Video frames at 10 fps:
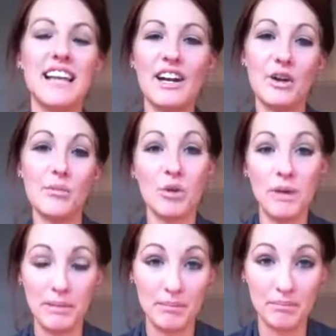I don't know, more
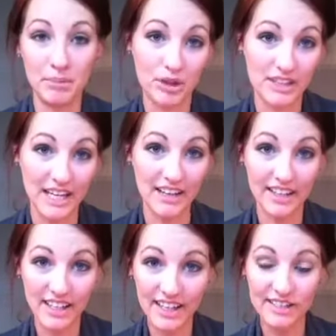my
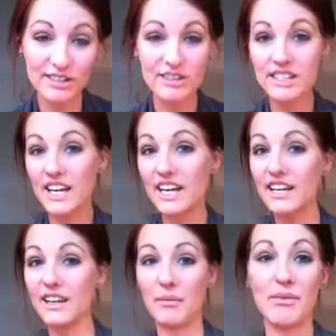personality, I guess you'd
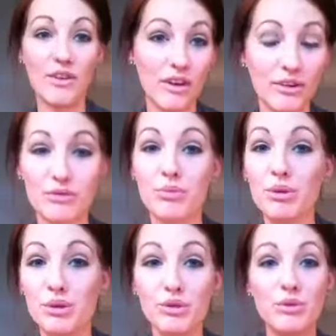say. Like, my favorite color is
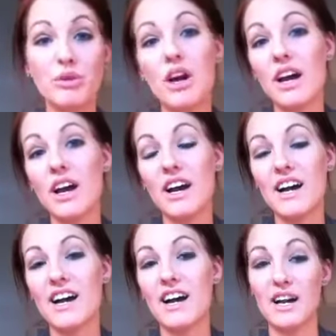blue,
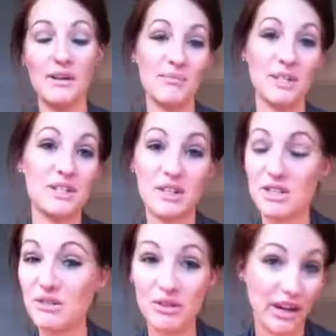um, but you could
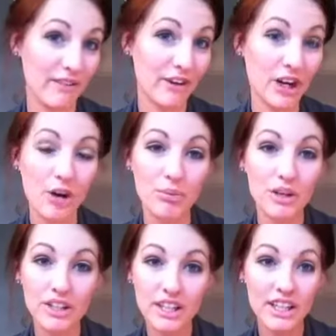do green for cope,
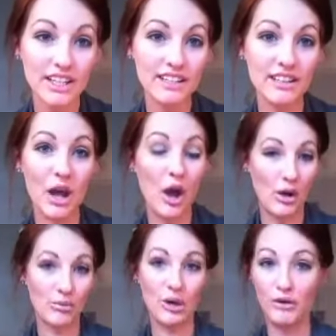Wintergreen.
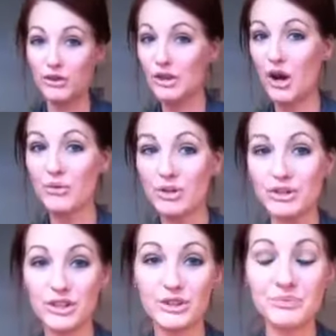um, whatever y'all want to
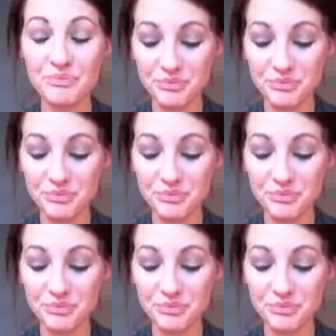do.